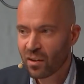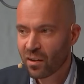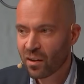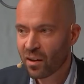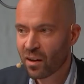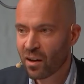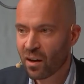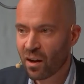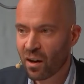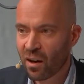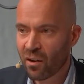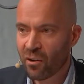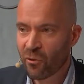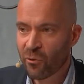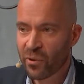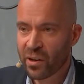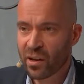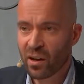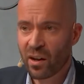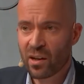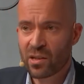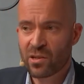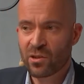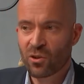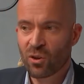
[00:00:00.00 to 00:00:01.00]

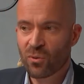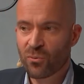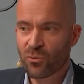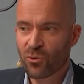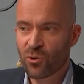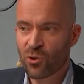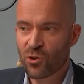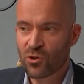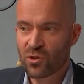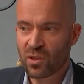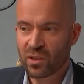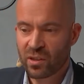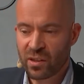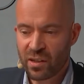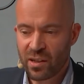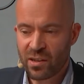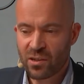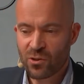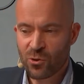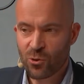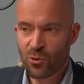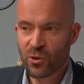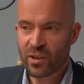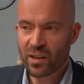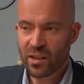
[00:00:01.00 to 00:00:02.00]
realizing, of course, that he's
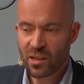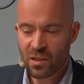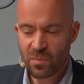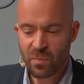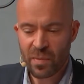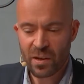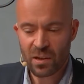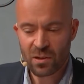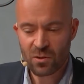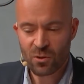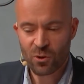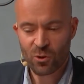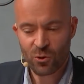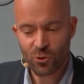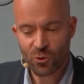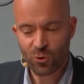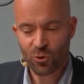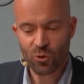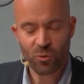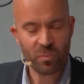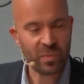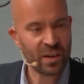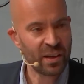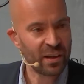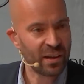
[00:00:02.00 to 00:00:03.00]
doing his best also
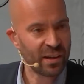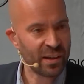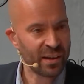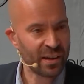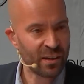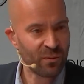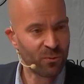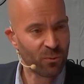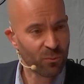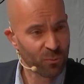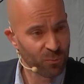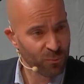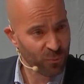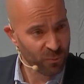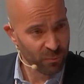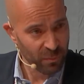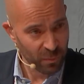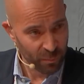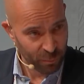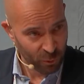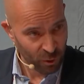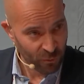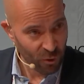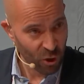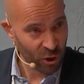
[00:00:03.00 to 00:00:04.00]
to be
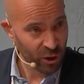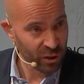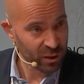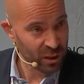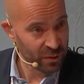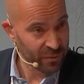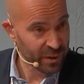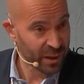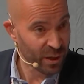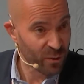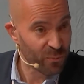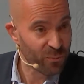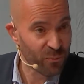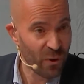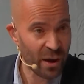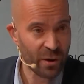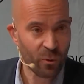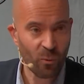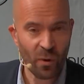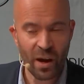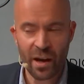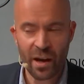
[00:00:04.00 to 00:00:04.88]
provocative in a fun way.